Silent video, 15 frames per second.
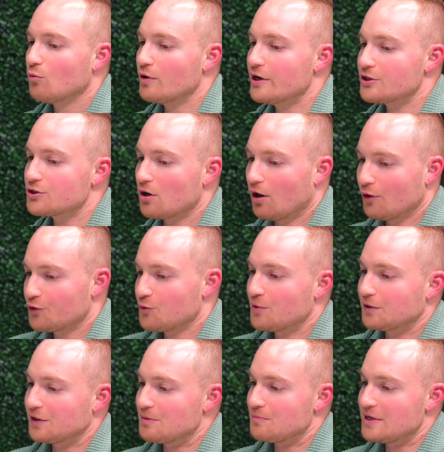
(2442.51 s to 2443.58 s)
which
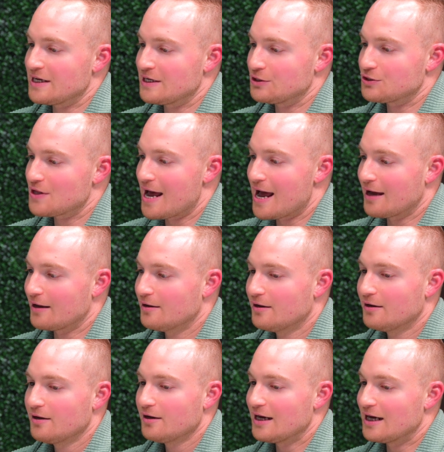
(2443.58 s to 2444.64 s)
ultimately means that
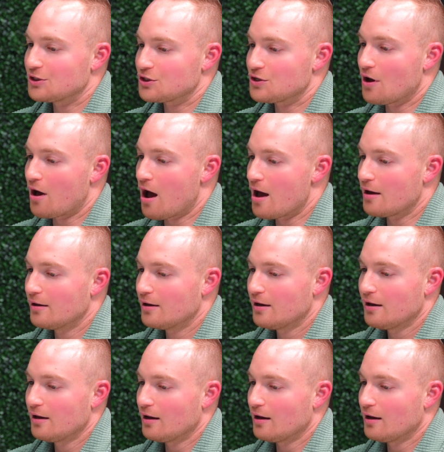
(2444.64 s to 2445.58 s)
it's not